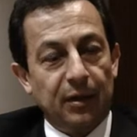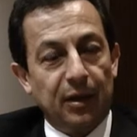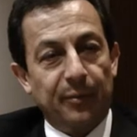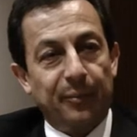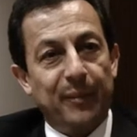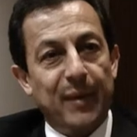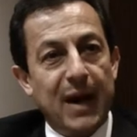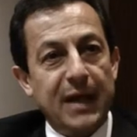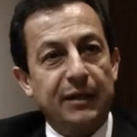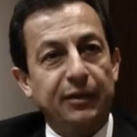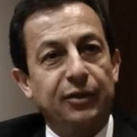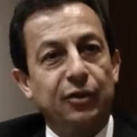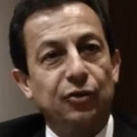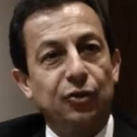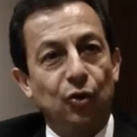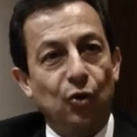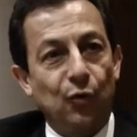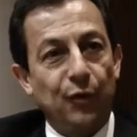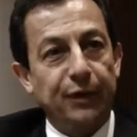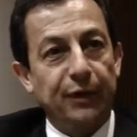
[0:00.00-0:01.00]
A pilot
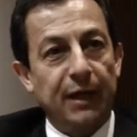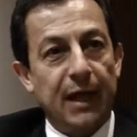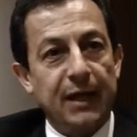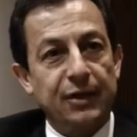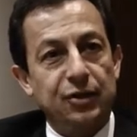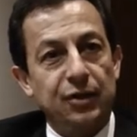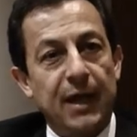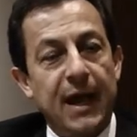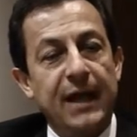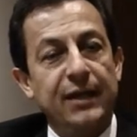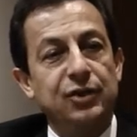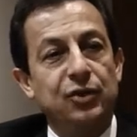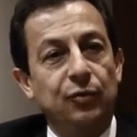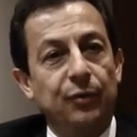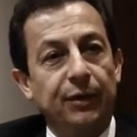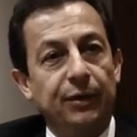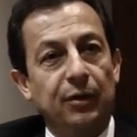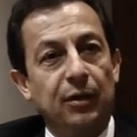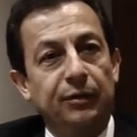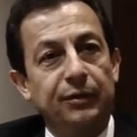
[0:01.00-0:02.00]
can go in and actually
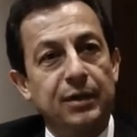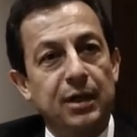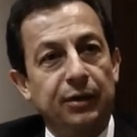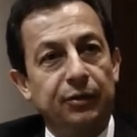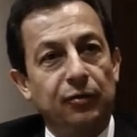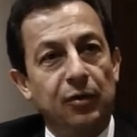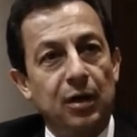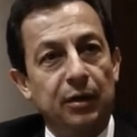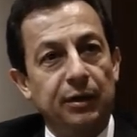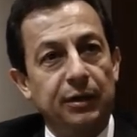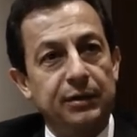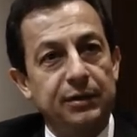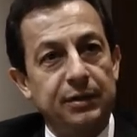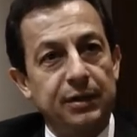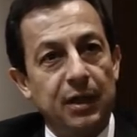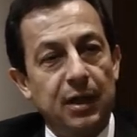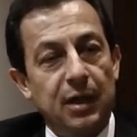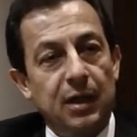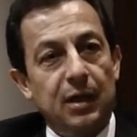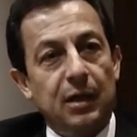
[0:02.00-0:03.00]
actuate all the hydraulics.
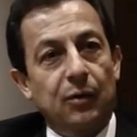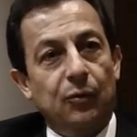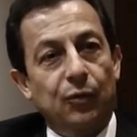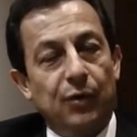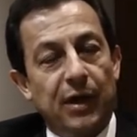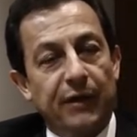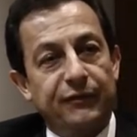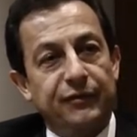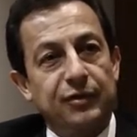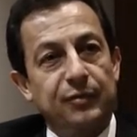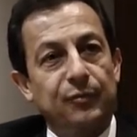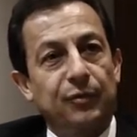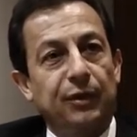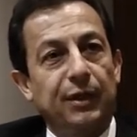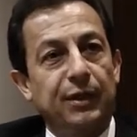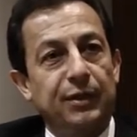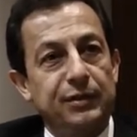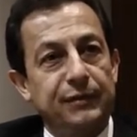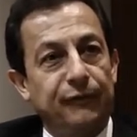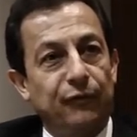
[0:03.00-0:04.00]
Mm -hmm. We have
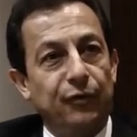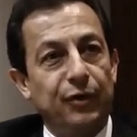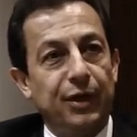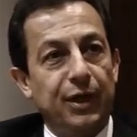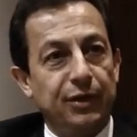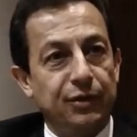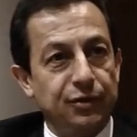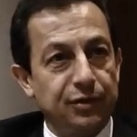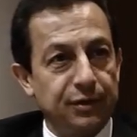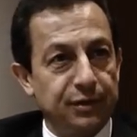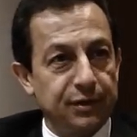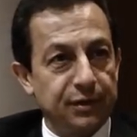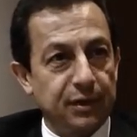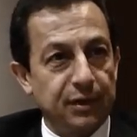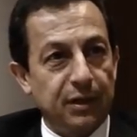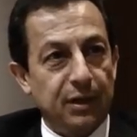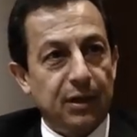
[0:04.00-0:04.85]
simulators for the engines.